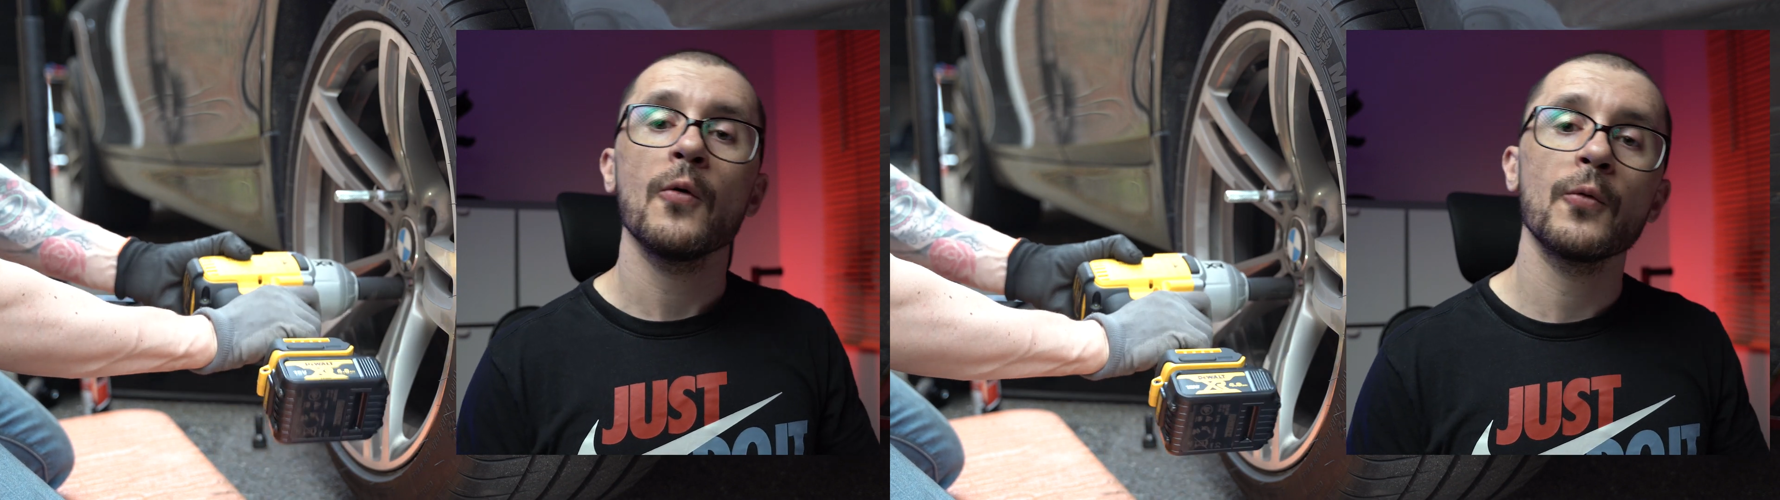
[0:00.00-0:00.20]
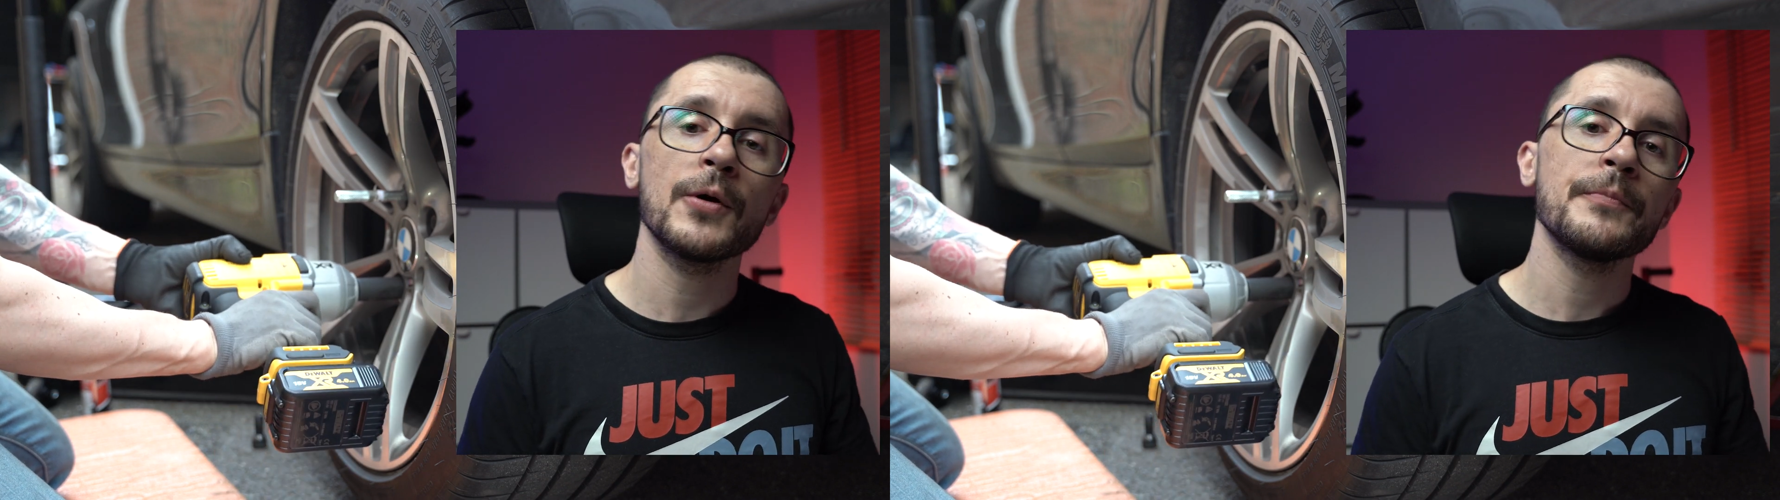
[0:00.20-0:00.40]

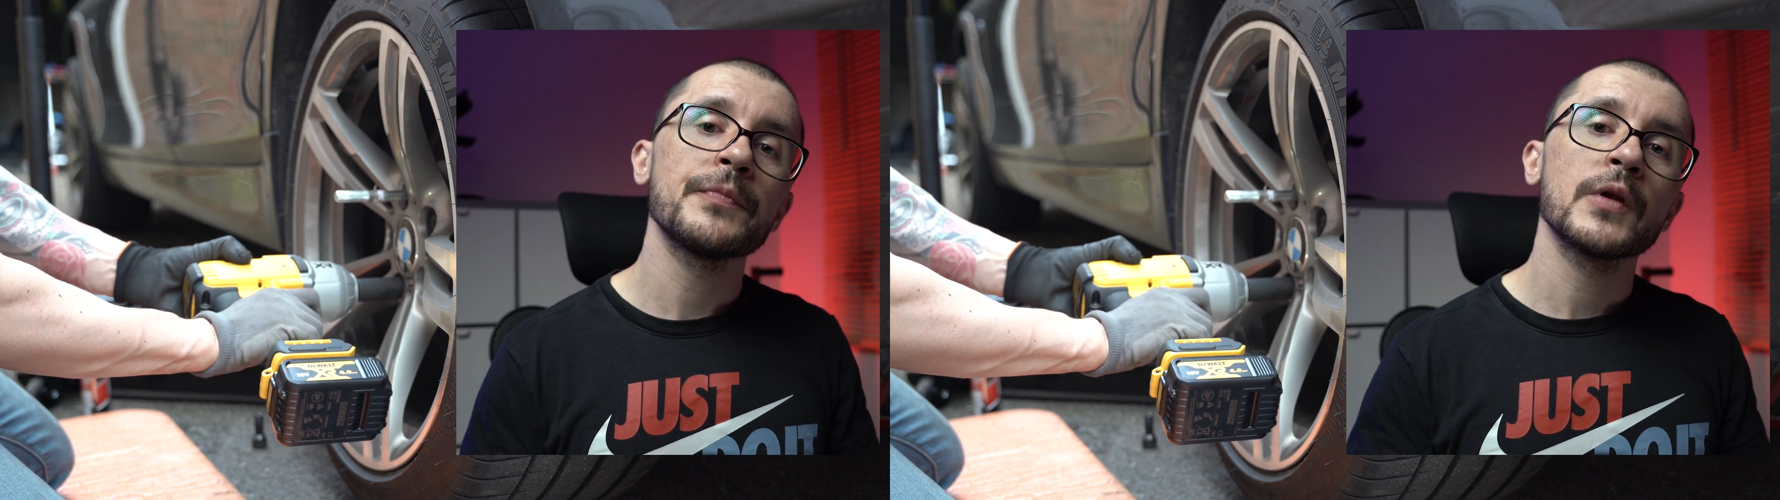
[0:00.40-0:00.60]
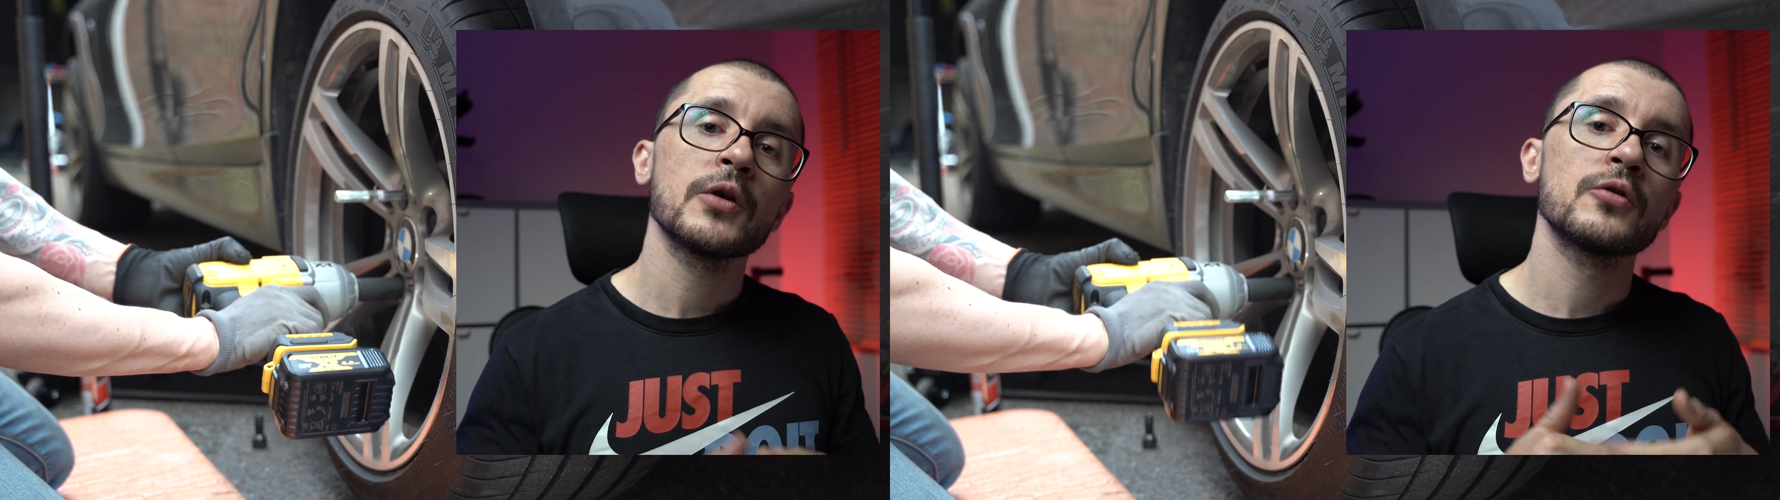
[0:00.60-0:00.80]
or
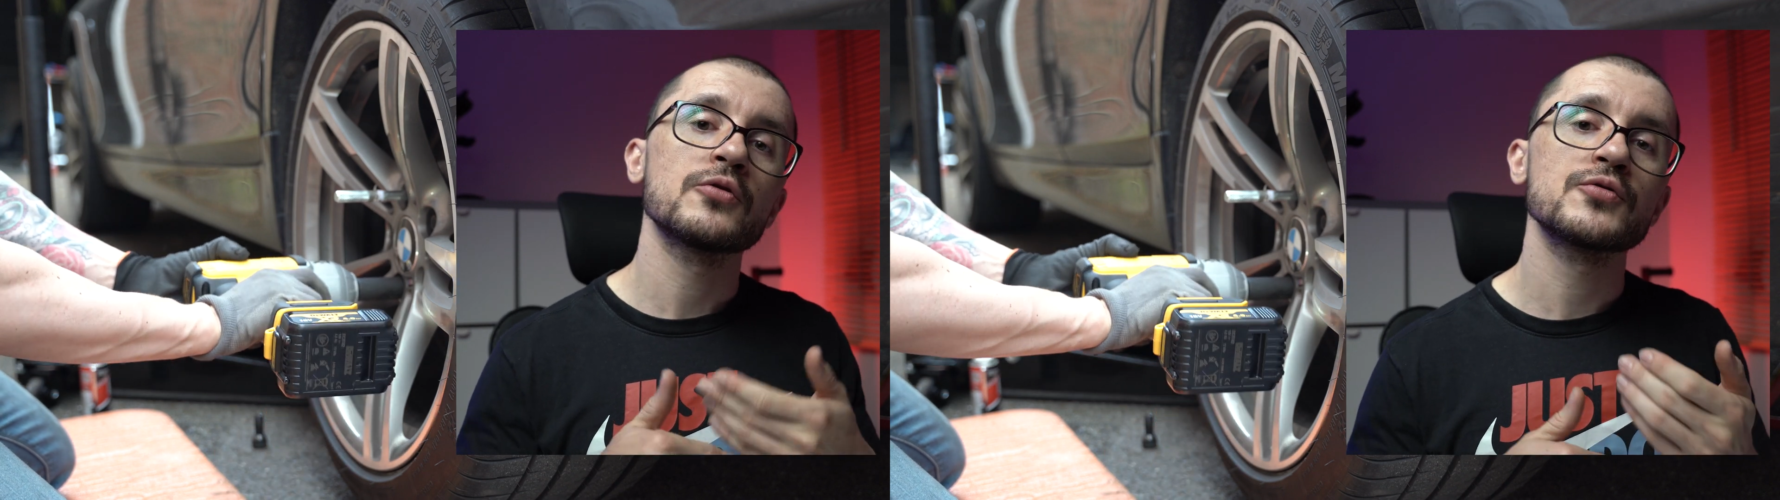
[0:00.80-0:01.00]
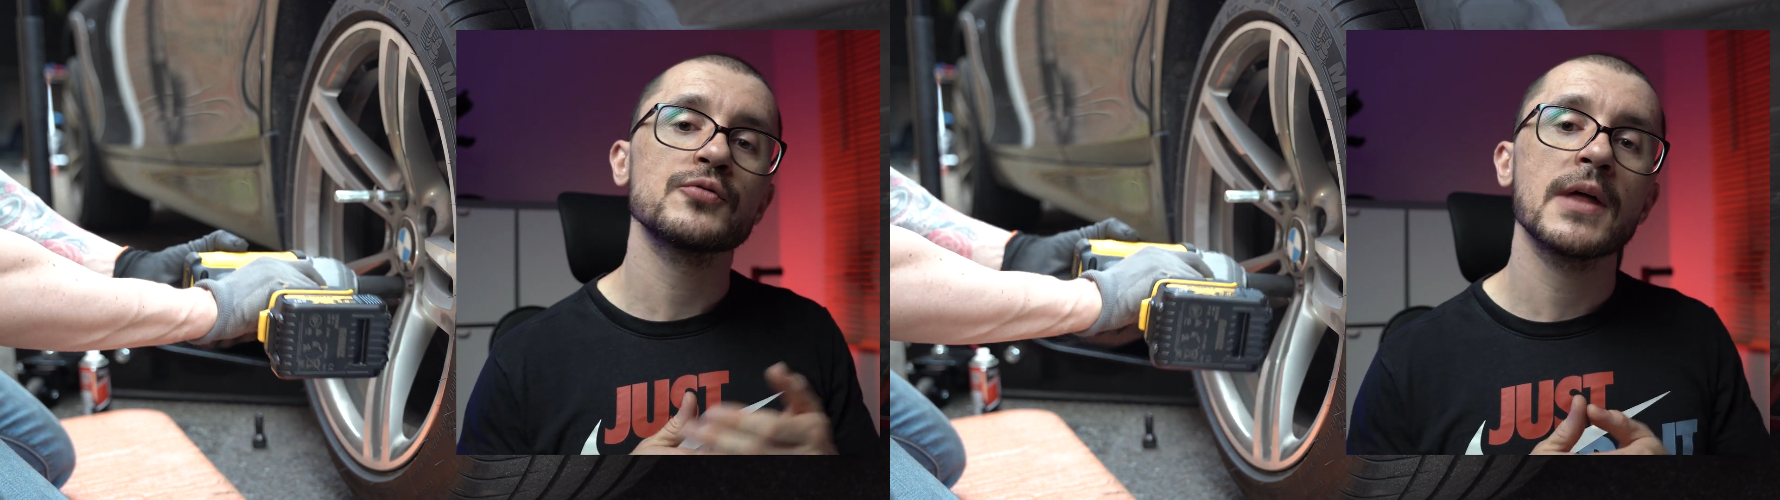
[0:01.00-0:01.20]

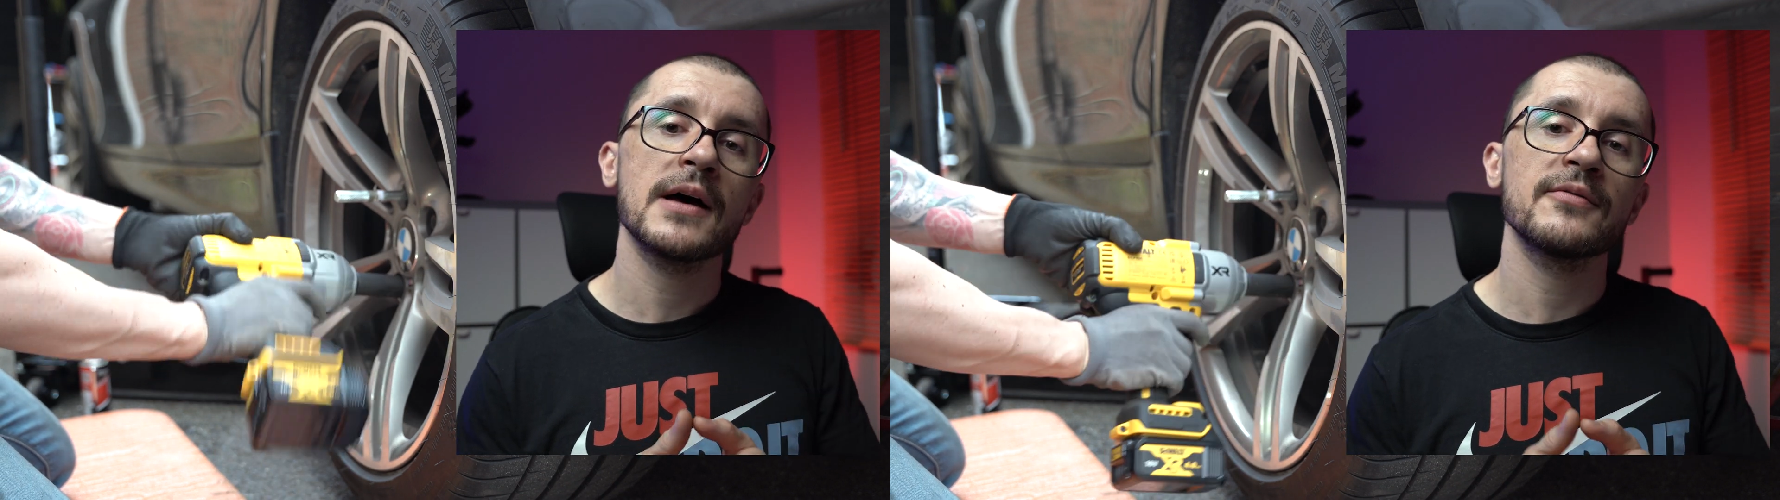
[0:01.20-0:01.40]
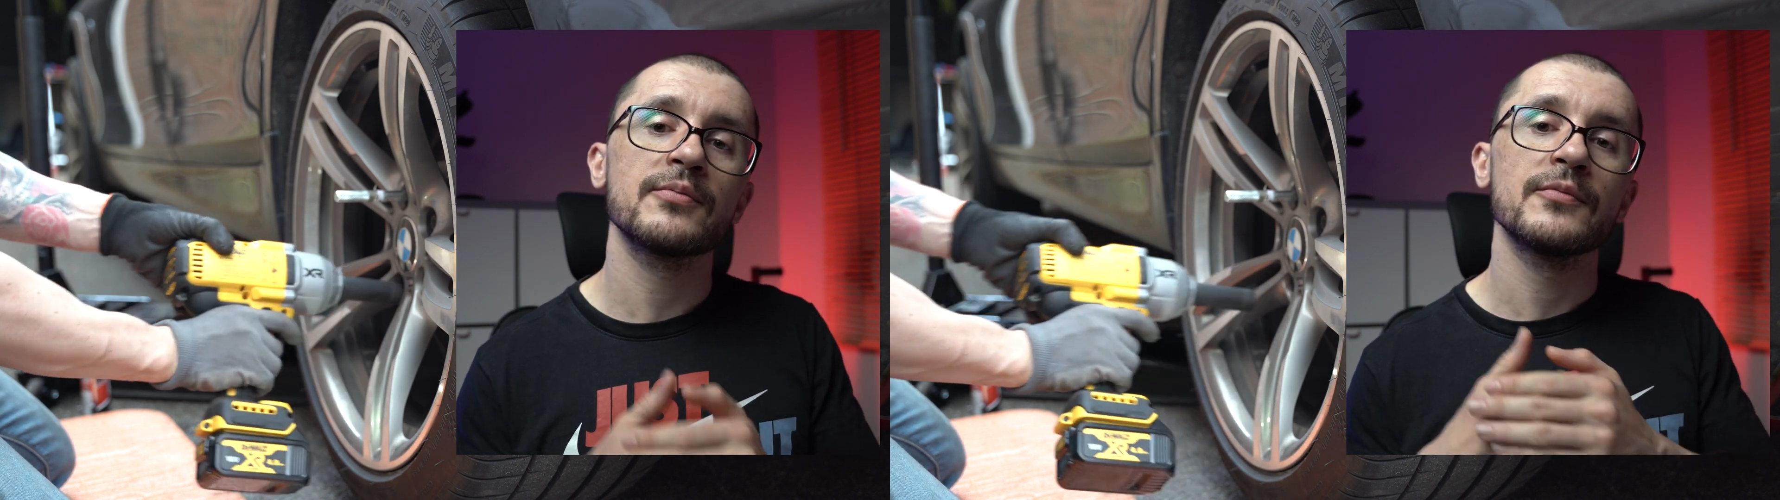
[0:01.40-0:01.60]
you should
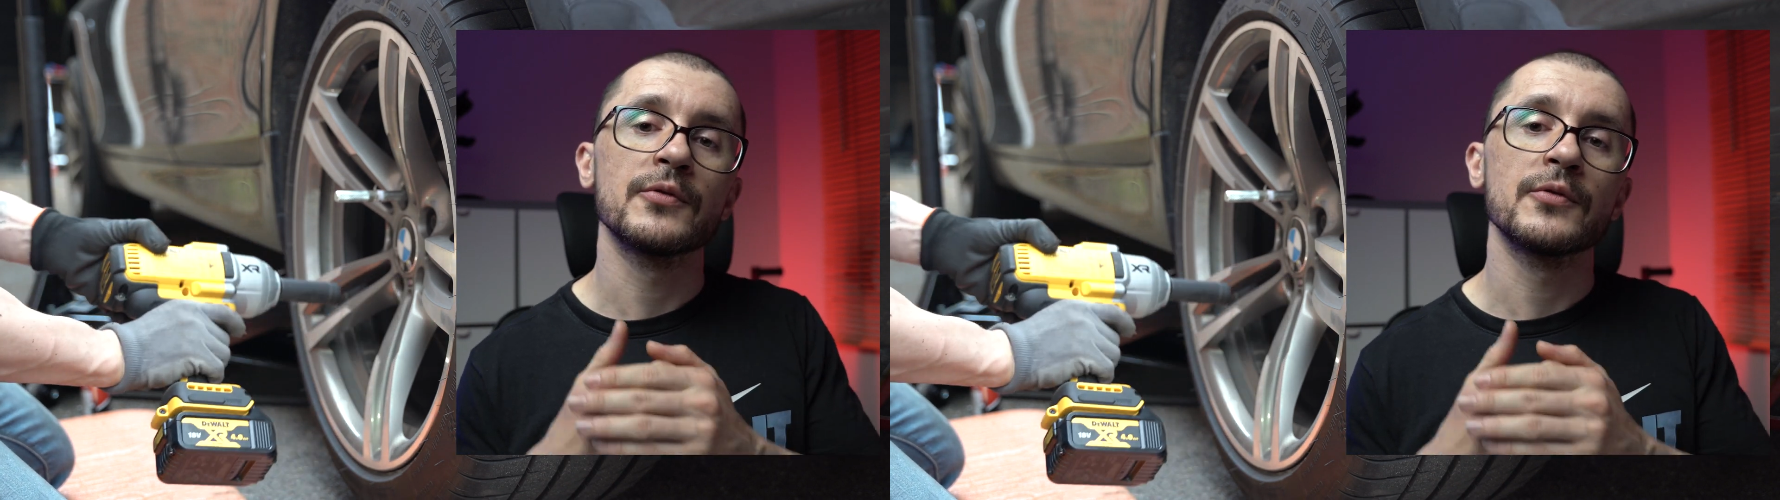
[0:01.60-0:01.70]
have